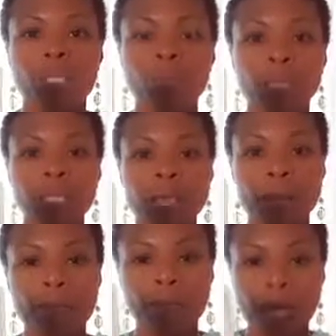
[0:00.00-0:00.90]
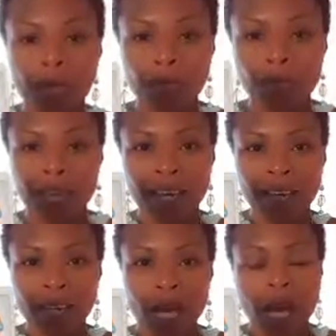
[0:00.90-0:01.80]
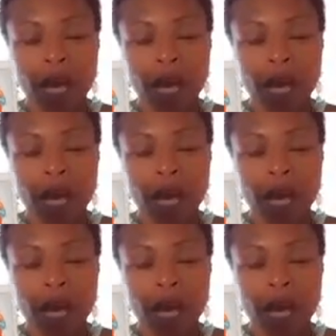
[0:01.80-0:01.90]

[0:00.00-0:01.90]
months because I made a plan,